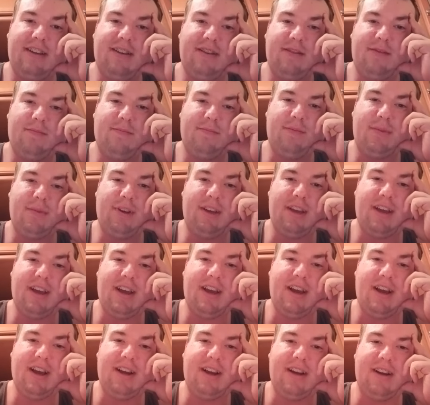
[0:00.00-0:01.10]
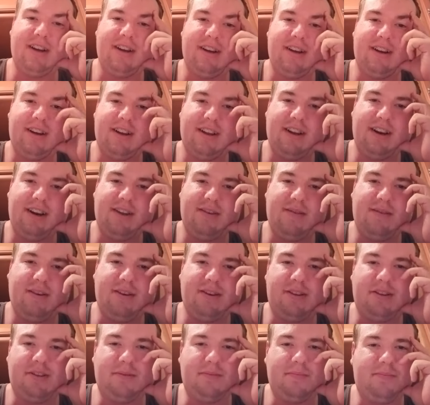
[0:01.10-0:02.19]
but yeah,
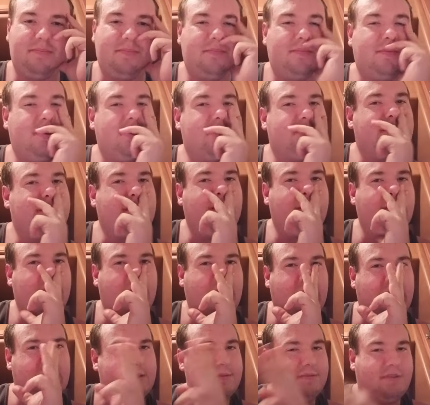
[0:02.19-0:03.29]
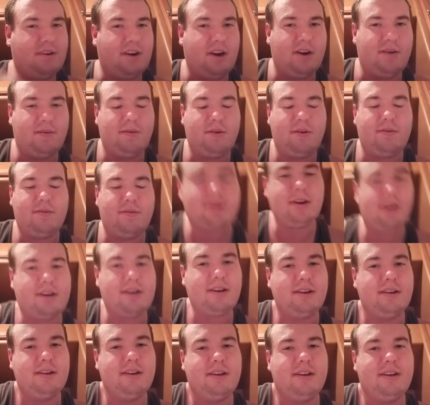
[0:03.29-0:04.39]
anyways, I just wanted to make this video real quick
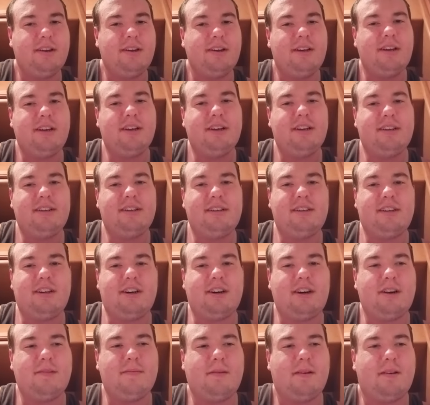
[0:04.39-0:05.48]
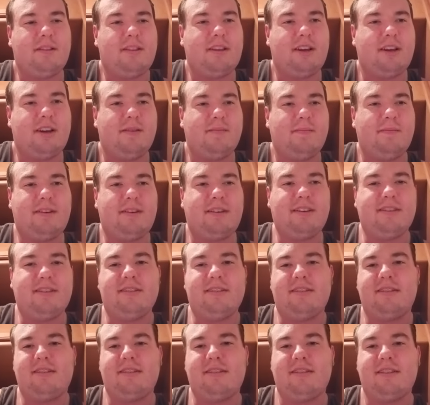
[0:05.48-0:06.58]
talking about that
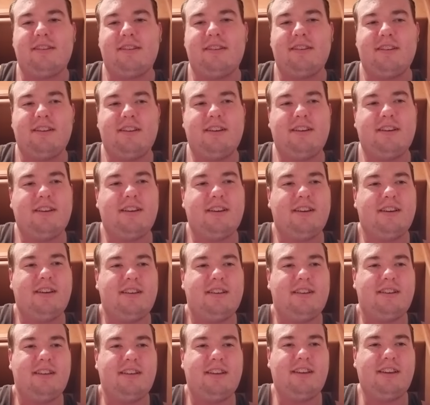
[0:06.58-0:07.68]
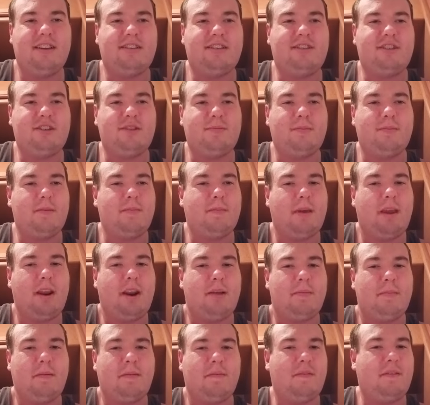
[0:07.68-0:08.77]
because it's just been
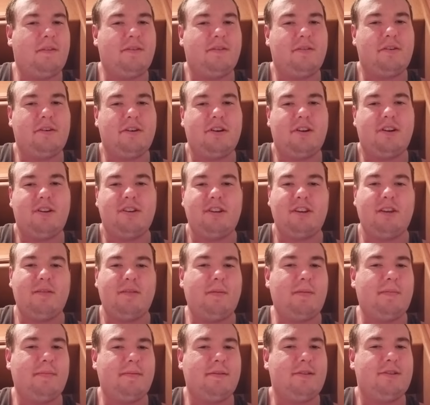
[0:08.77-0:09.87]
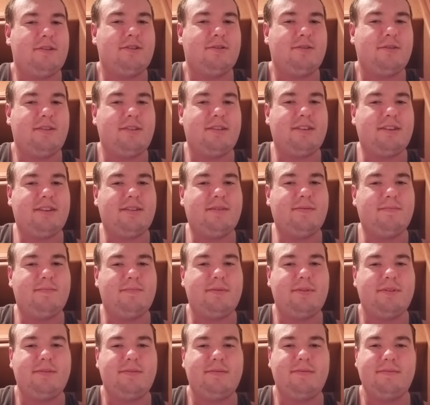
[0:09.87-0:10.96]
making me feel good all day. People are enjoying that.
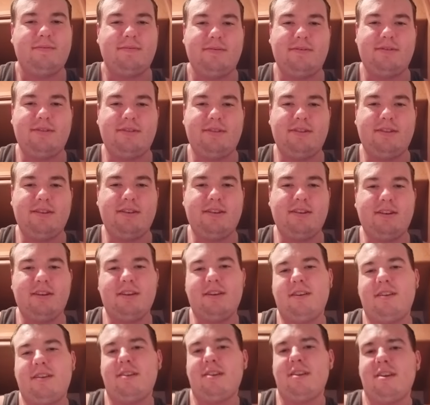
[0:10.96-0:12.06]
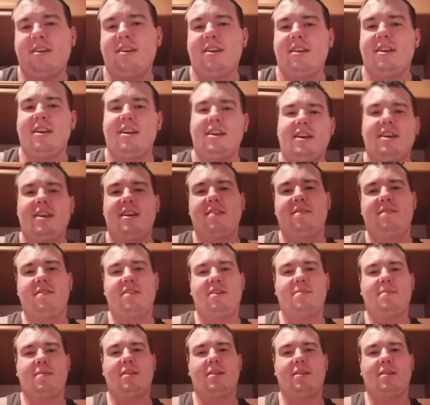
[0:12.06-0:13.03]
But all right, here to make